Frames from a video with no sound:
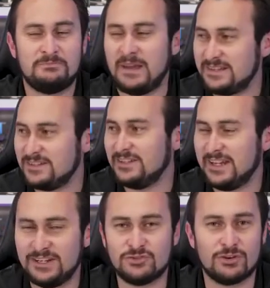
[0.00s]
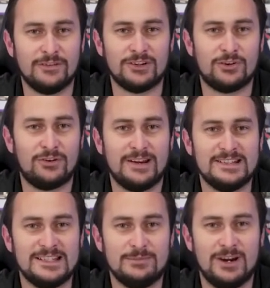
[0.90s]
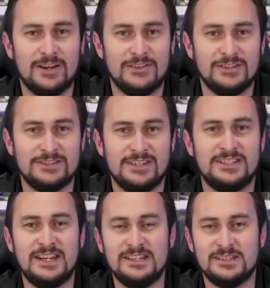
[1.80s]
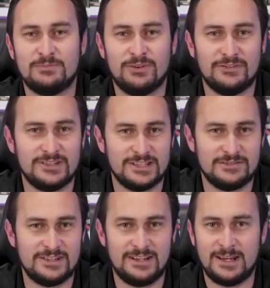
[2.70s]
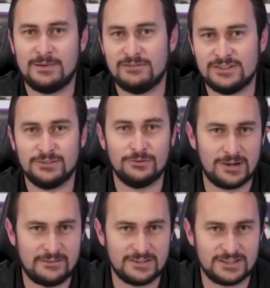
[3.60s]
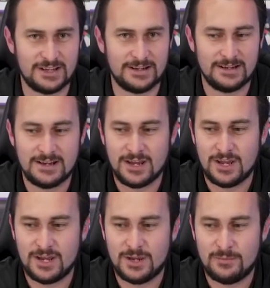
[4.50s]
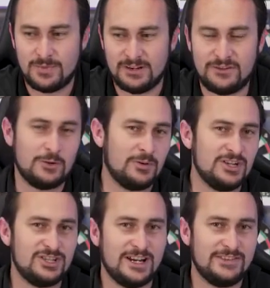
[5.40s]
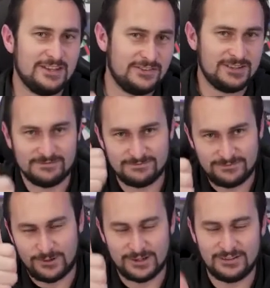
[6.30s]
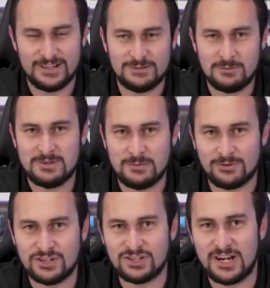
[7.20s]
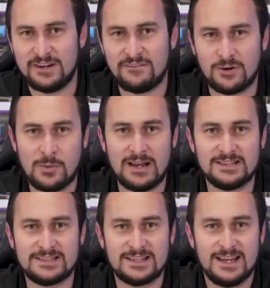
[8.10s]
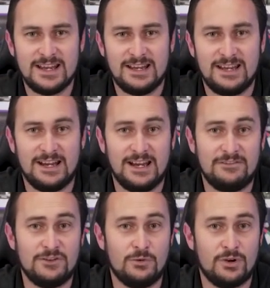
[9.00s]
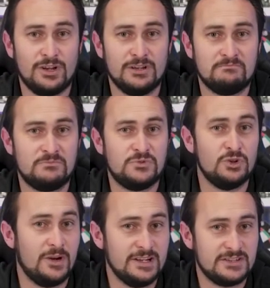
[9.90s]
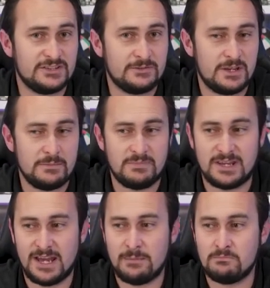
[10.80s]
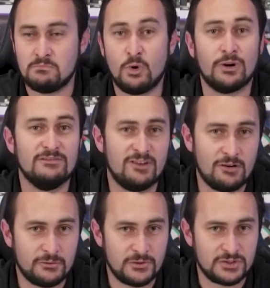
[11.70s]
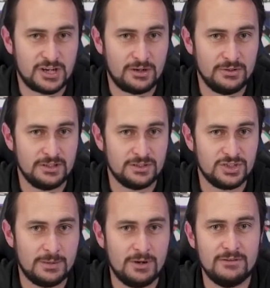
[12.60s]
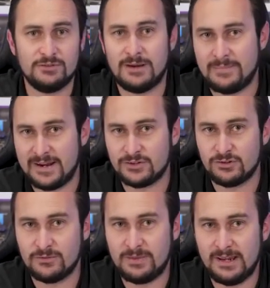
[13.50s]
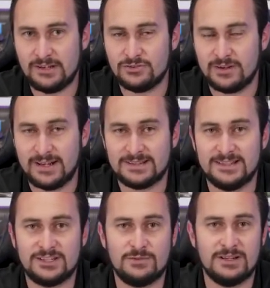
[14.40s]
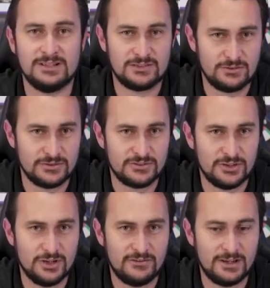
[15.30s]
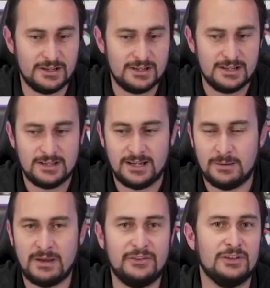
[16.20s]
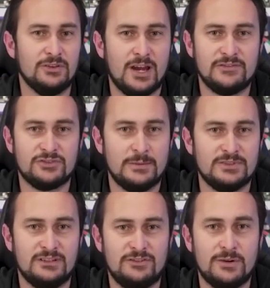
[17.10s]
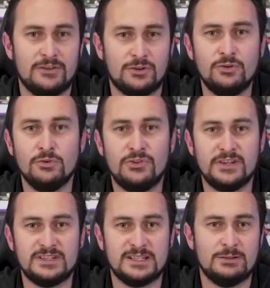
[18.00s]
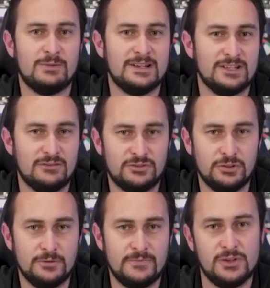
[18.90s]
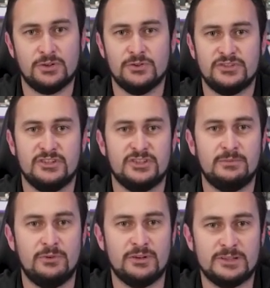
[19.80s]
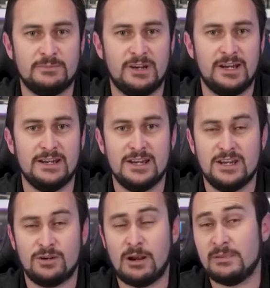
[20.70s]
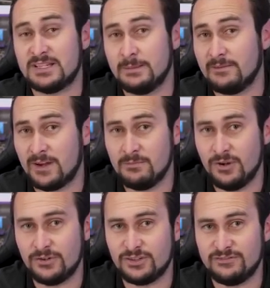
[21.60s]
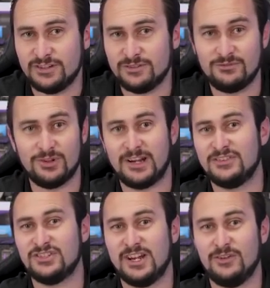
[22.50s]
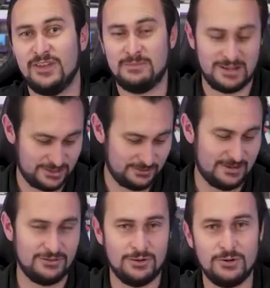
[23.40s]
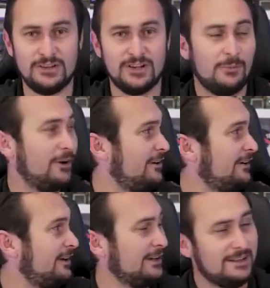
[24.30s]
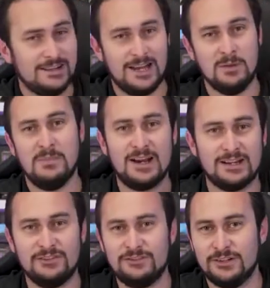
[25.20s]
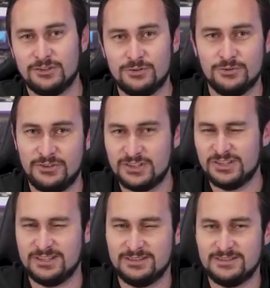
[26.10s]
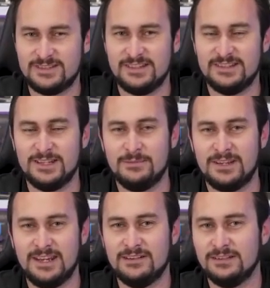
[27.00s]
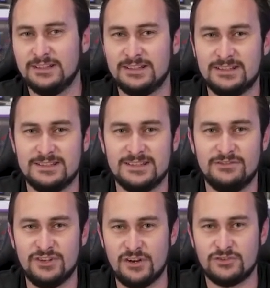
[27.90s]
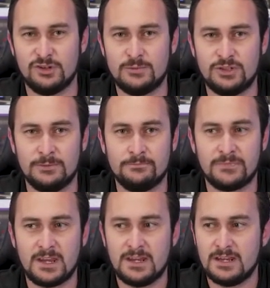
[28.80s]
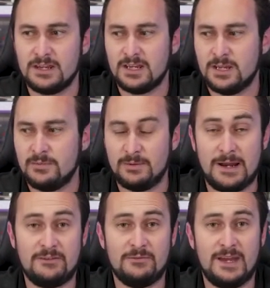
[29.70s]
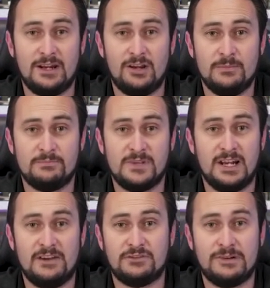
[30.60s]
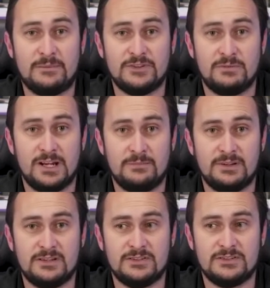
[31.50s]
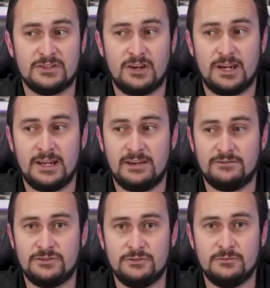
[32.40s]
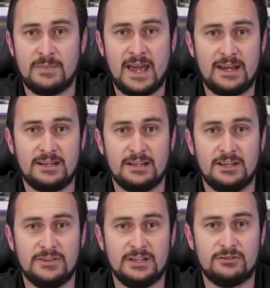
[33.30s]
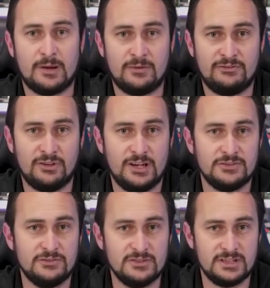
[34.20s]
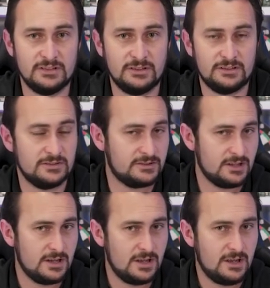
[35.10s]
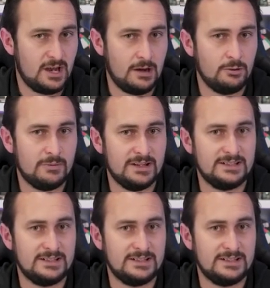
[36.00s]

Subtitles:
basically getting driven crazy by the tedious process of setting up every single graphics card. But if you appreciate that, then one of these would be appreciated from us. If you want to join us, become more involved with the channel, you can jump over to our Patreon page. You'll get access to our Discord server, our monthly live streams, and a few other cool things that Tim and myself do. You can also support us by grabbing some of our merch if you like the channel that much. We have the hoodie that I'm wearing, a mug, and a few other cool things. You can see them. Again, link is in the video description. But apart from that, I'm going to have to wrap this one up because I have to pack and then grab a flight to New Zealand because I will be